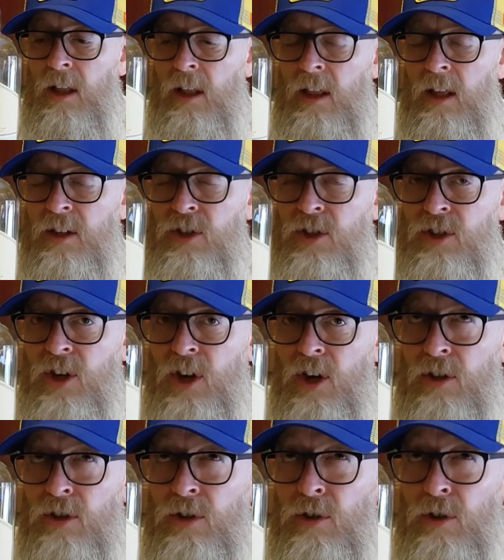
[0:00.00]
this is
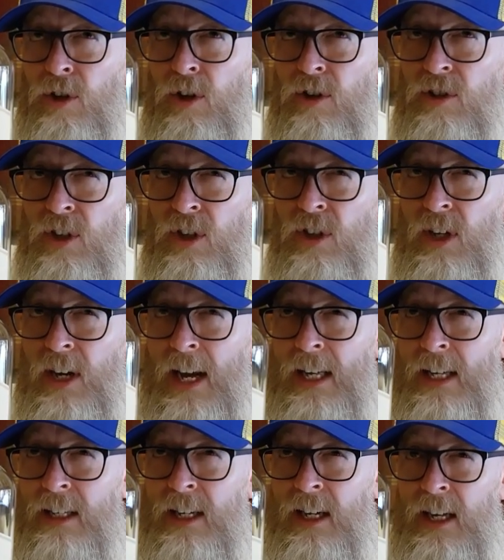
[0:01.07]
now
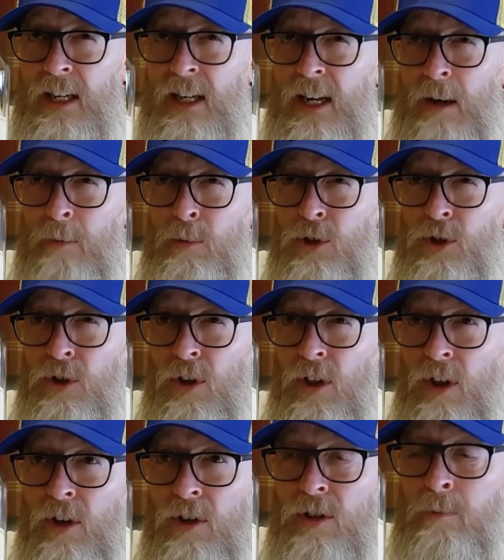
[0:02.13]
2019, that was
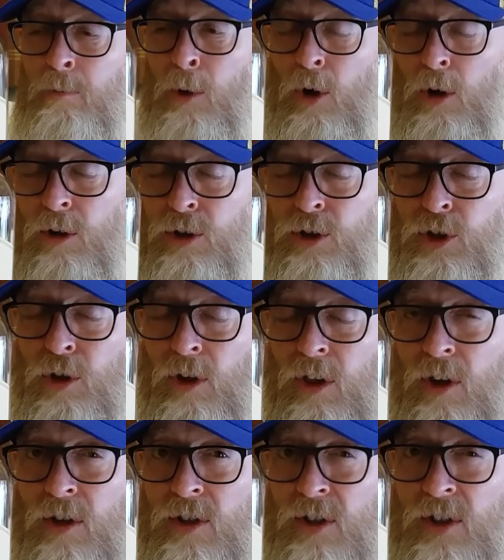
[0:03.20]
2000, bottled in
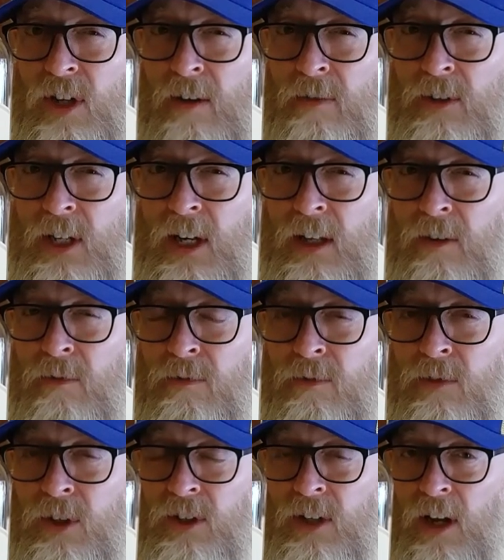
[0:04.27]
2017, the
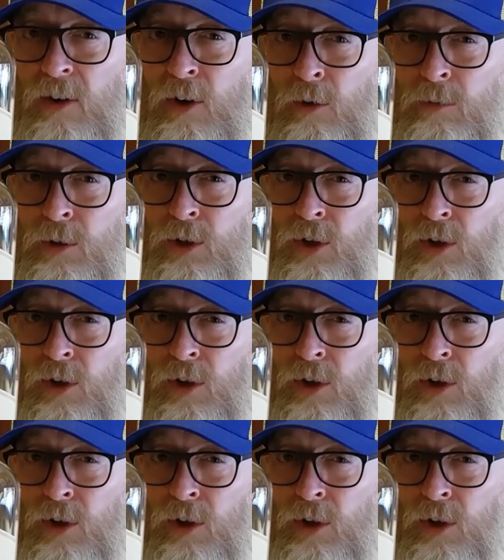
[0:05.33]
distillery opened in